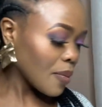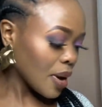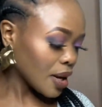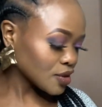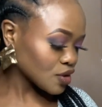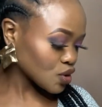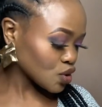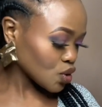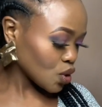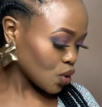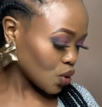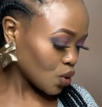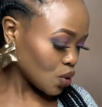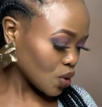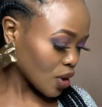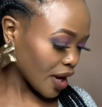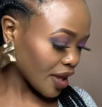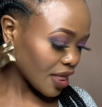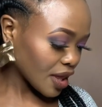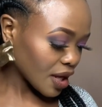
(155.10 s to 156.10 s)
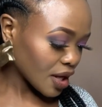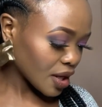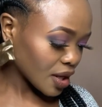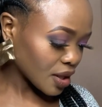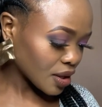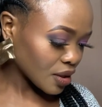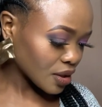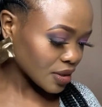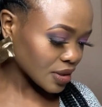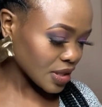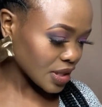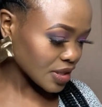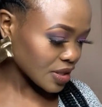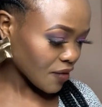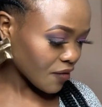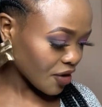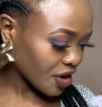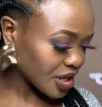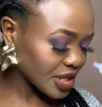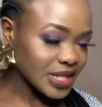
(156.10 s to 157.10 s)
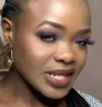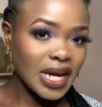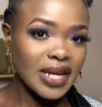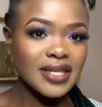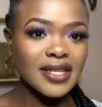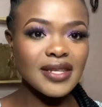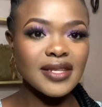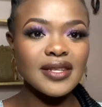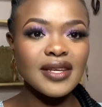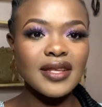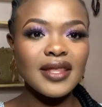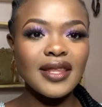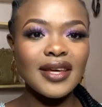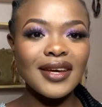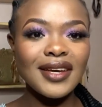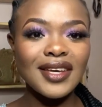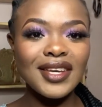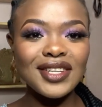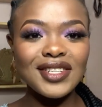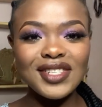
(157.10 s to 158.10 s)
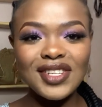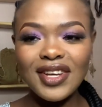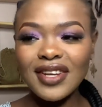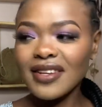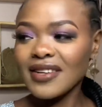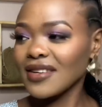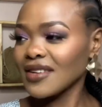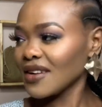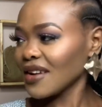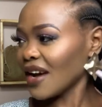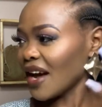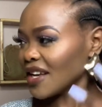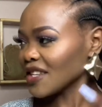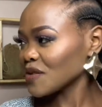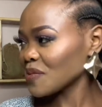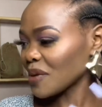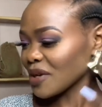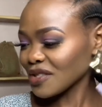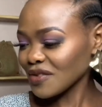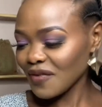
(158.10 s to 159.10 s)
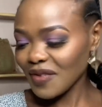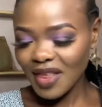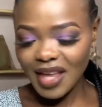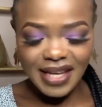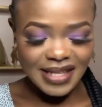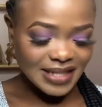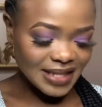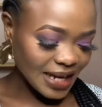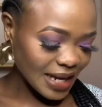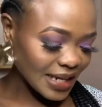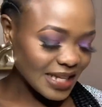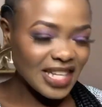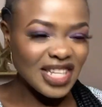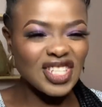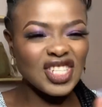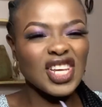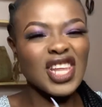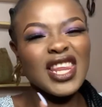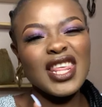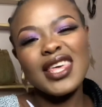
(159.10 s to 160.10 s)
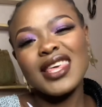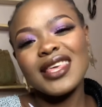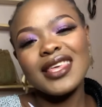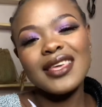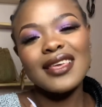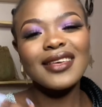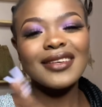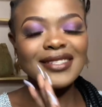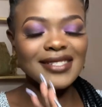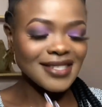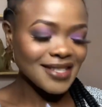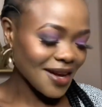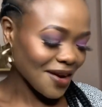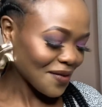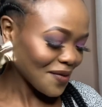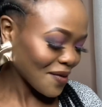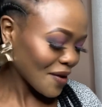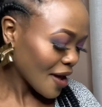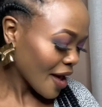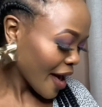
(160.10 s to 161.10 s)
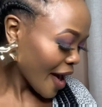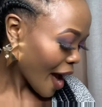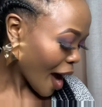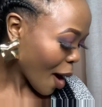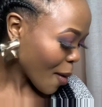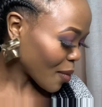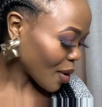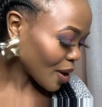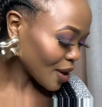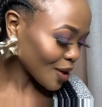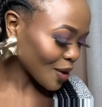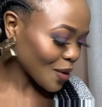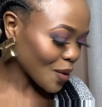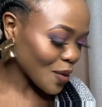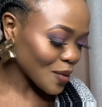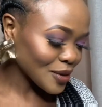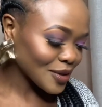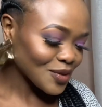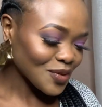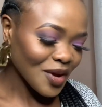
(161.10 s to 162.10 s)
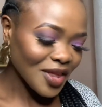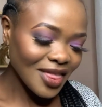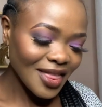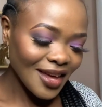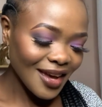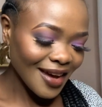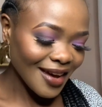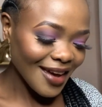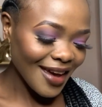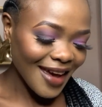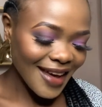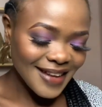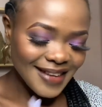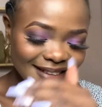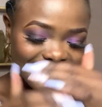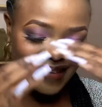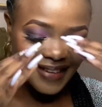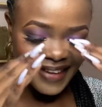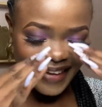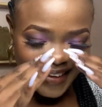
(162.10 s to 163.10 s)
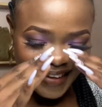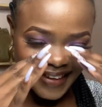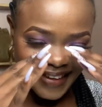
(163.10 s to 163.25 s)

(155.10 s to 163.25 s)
So I think since I've already started in the kitchen aspect of things, like kitchen-y stuff, I'm gonna go straight there and